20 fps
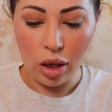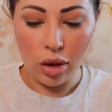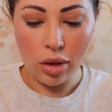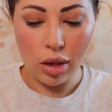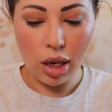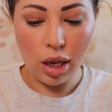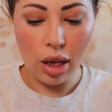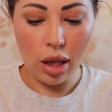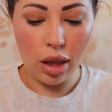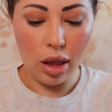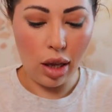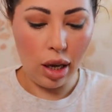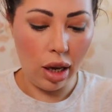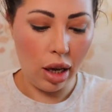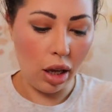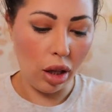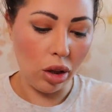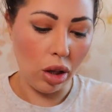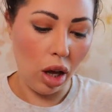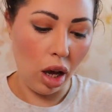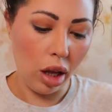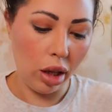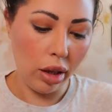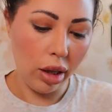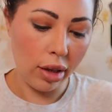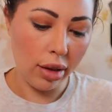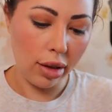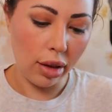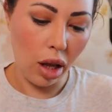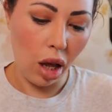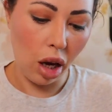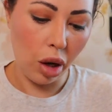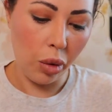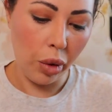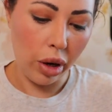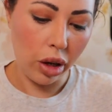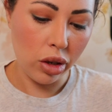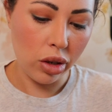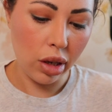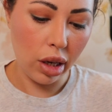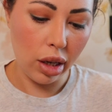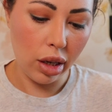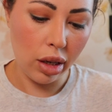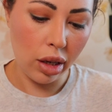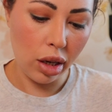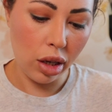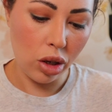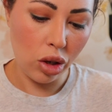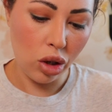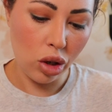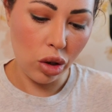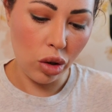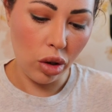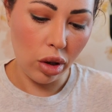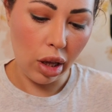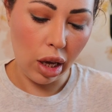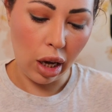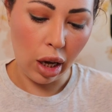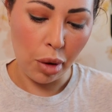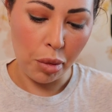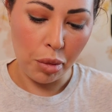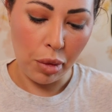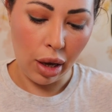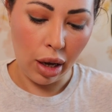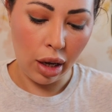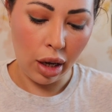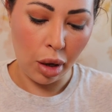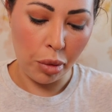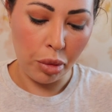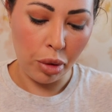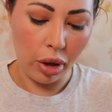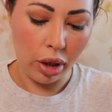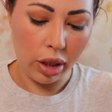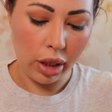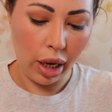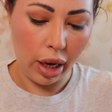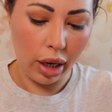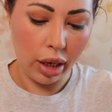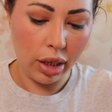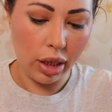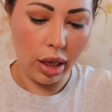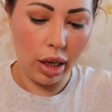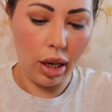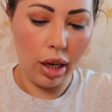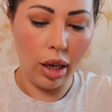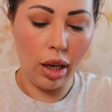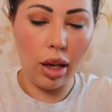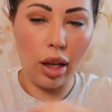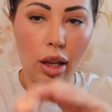Using the Lawless Longwear Skin Soothing Makeup Protecting